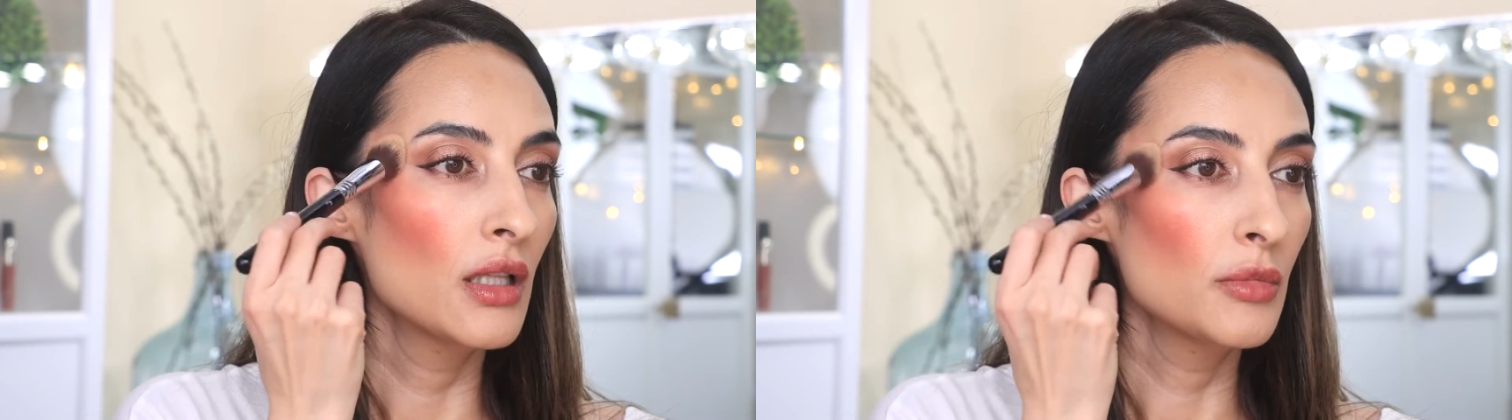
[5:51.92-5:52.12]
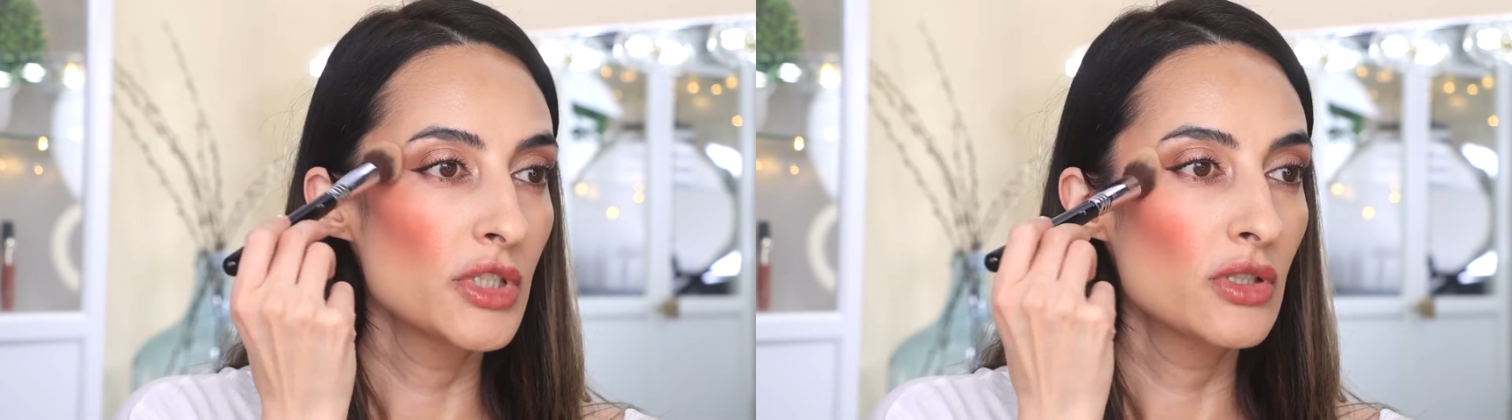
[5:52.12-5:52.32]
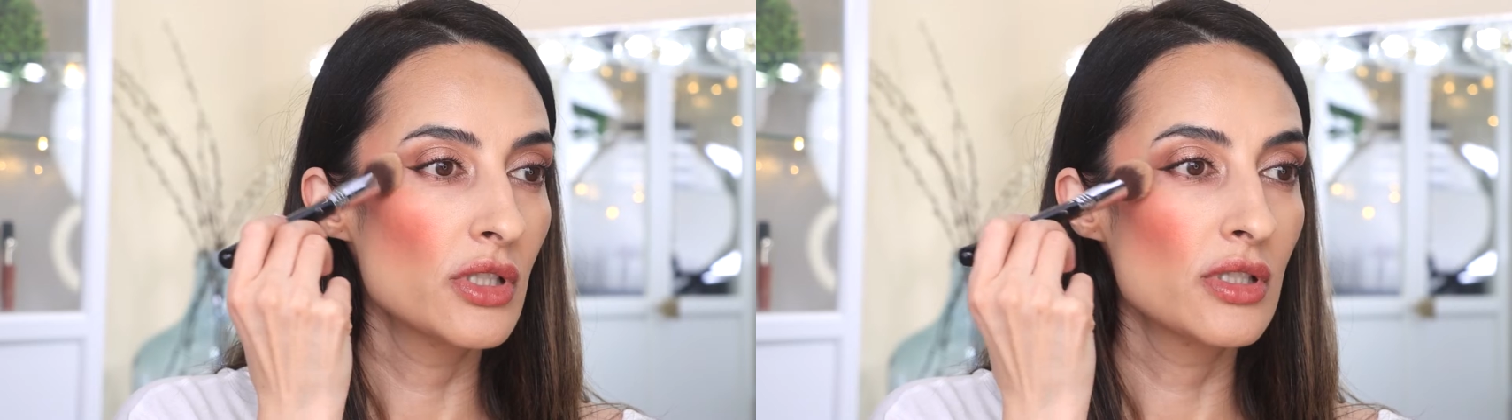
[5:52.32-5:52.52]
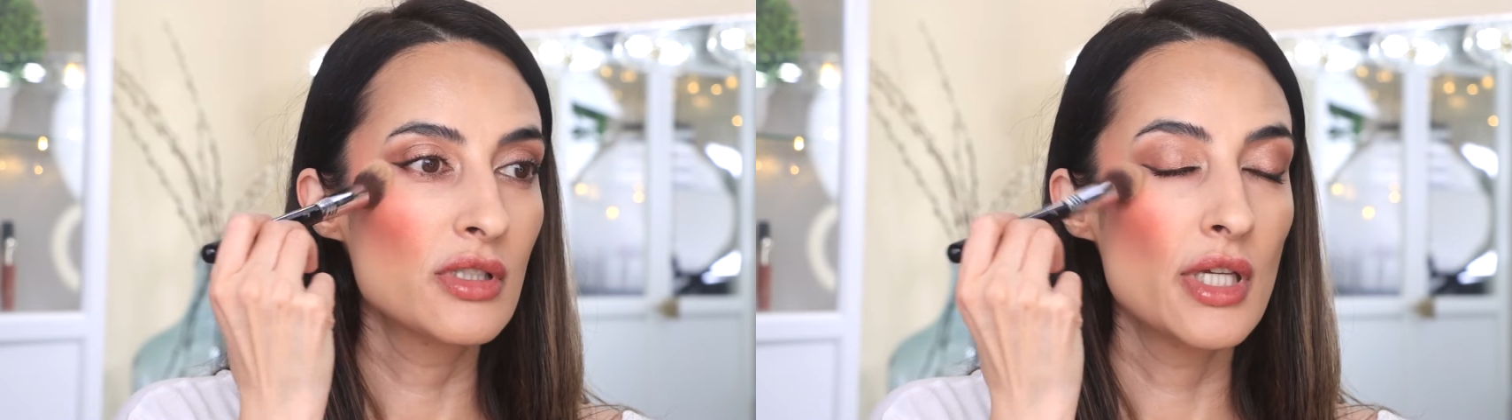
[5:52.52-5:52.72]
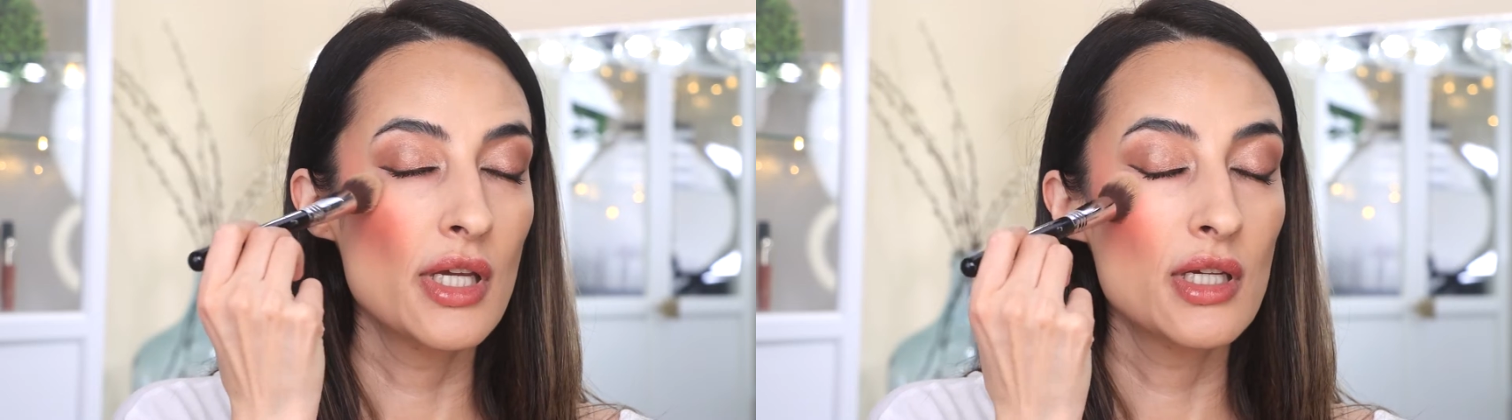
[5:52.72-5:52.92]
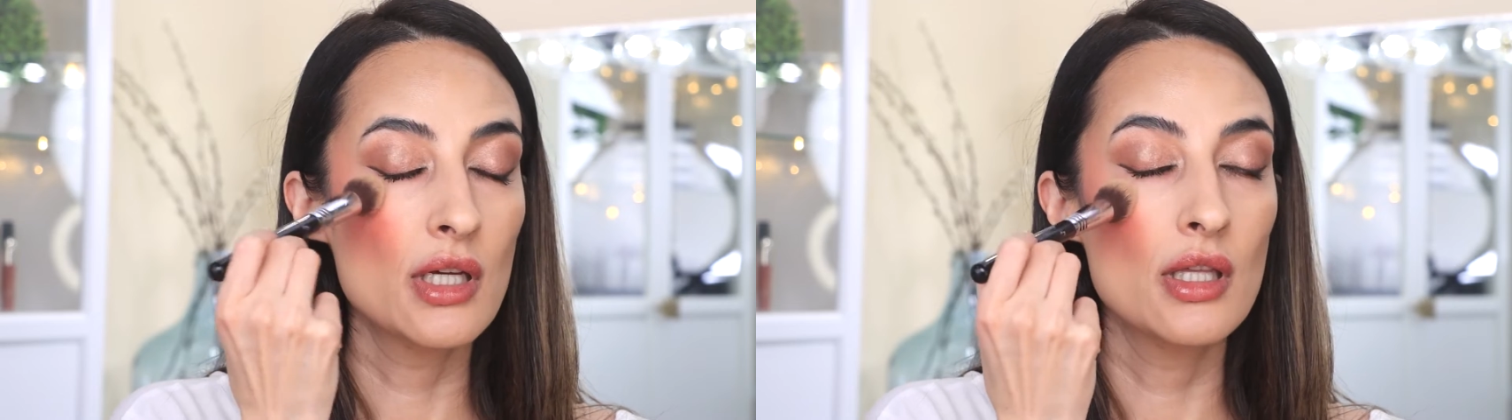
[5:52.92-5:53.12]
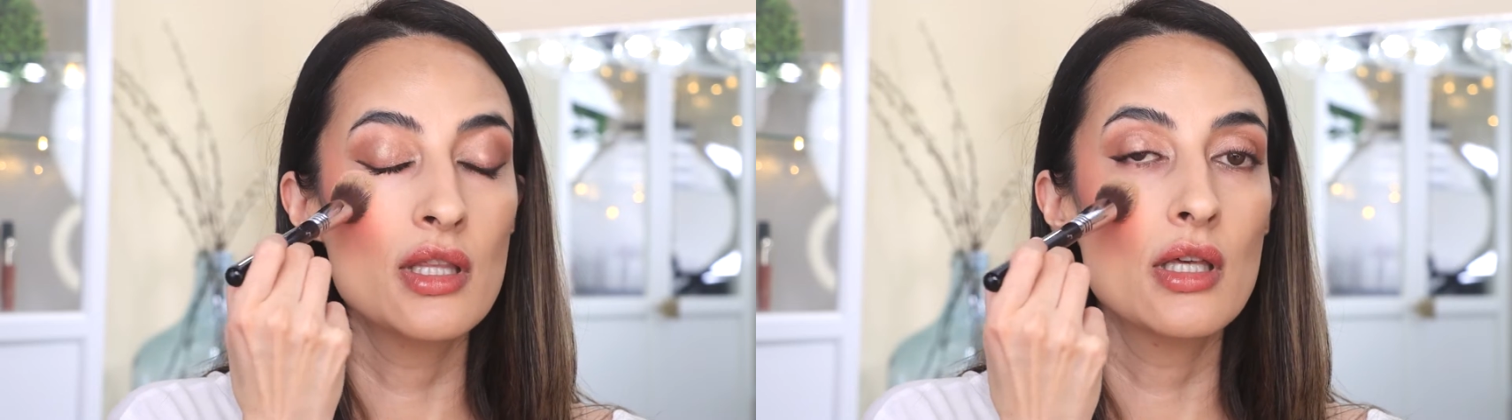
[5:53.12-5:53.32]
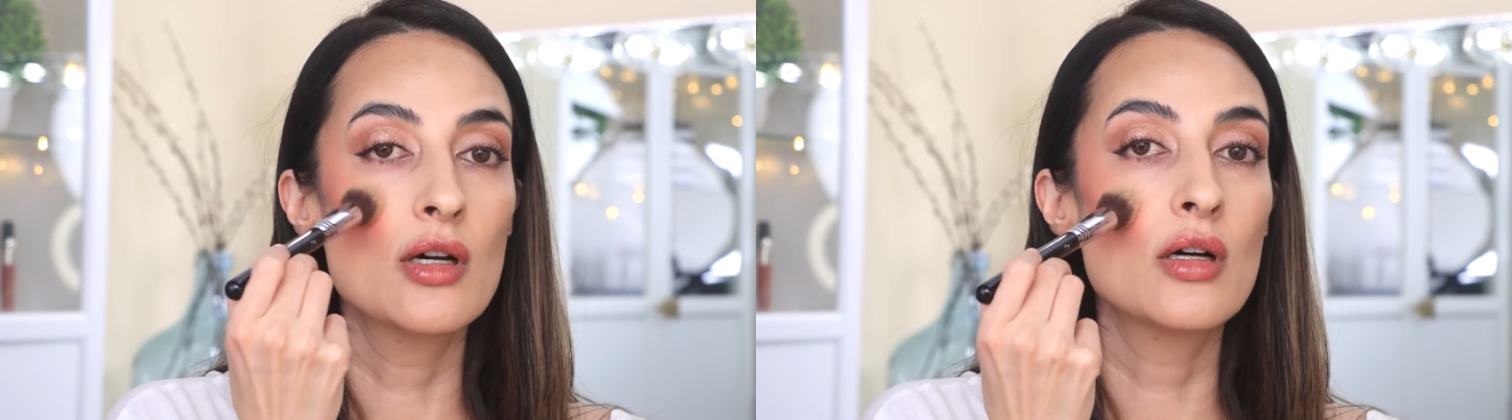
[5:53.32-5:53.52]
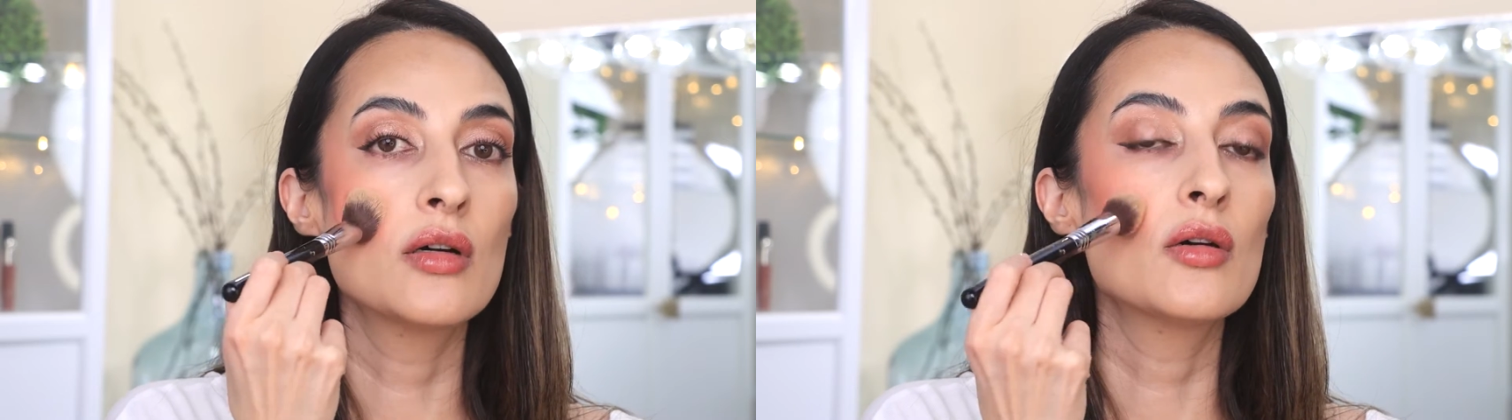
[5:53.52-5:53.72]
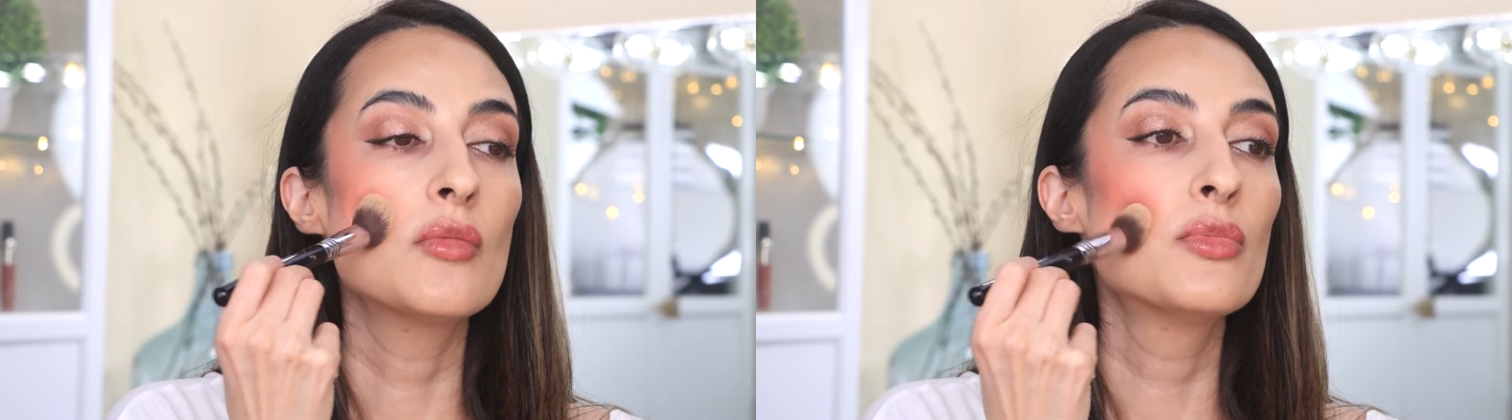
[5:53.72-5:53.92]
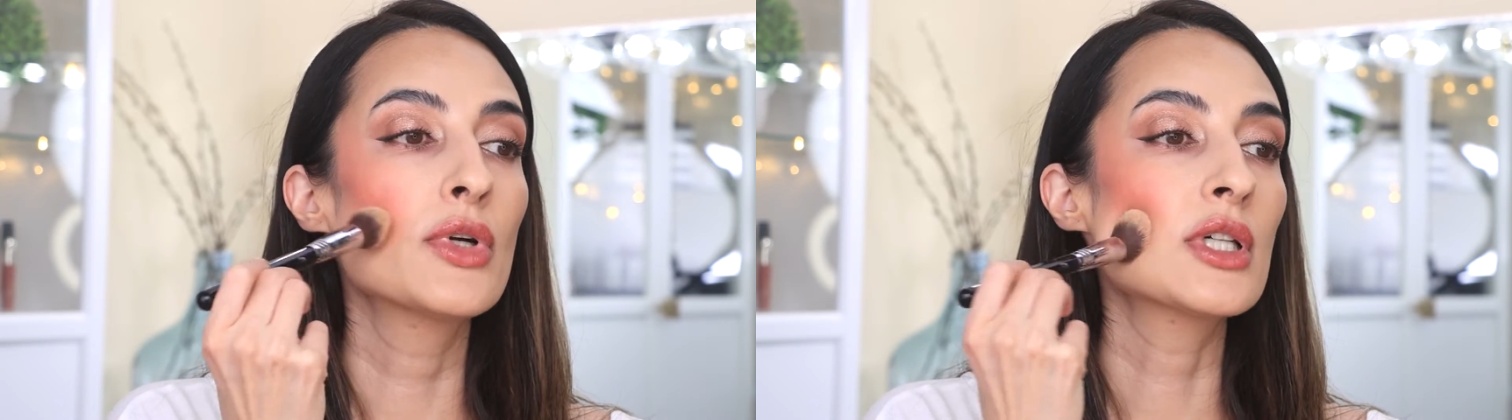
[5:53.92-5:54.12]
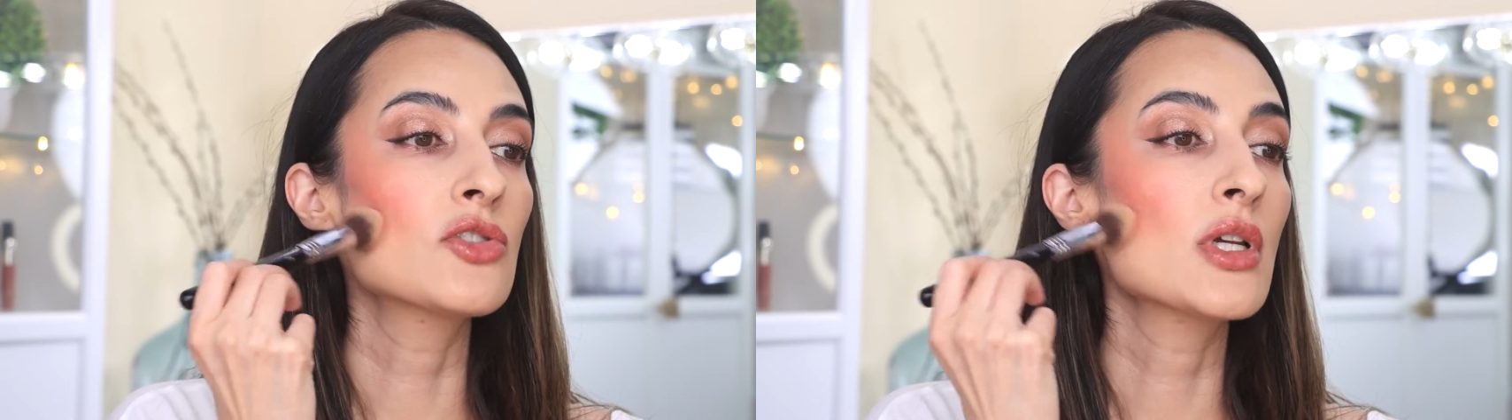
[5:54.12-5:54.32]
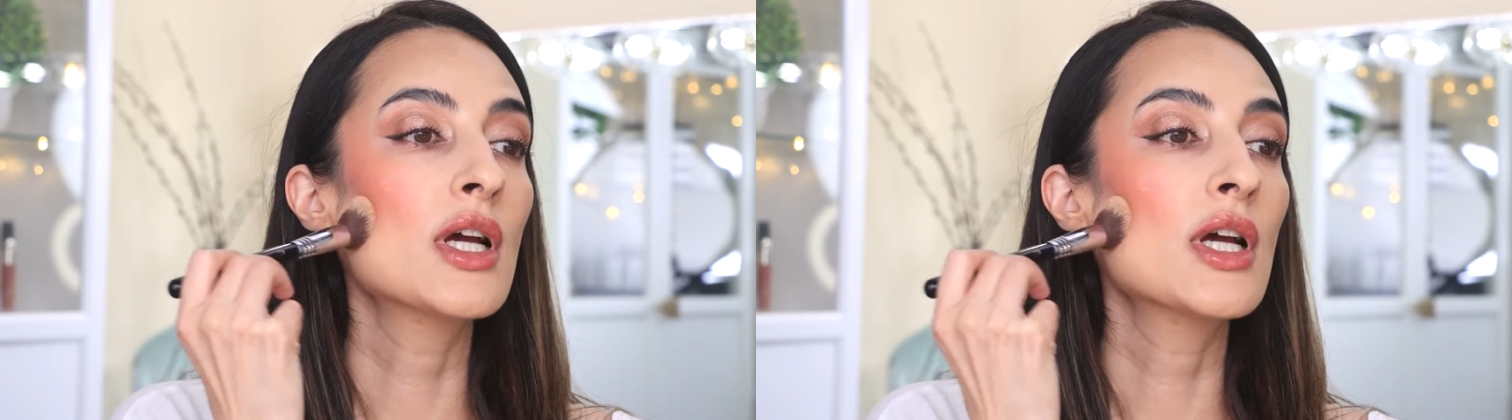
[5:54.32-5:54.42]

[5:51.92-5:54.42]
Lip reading: Let me just take the brush